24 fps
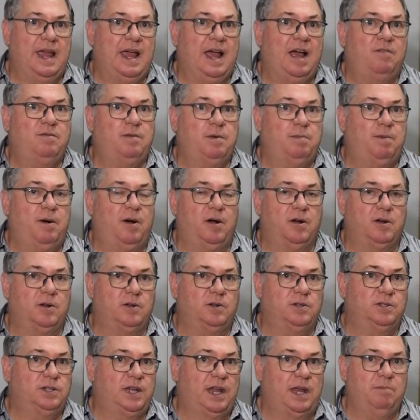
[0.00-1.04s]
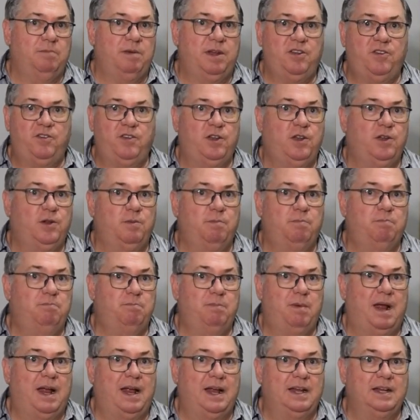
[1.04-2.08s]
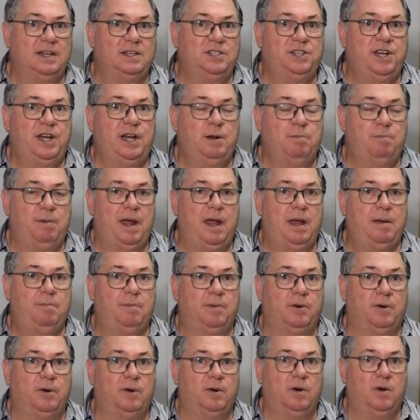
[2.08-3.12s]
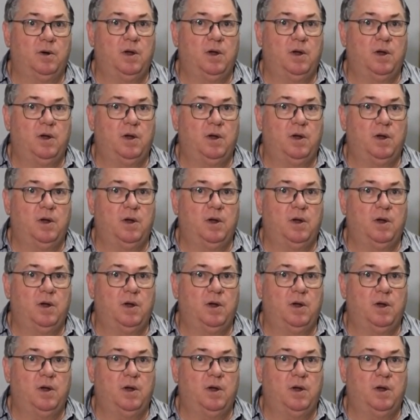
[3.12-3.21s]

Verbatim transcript: alpha particles can be shielded by a sheet of paper,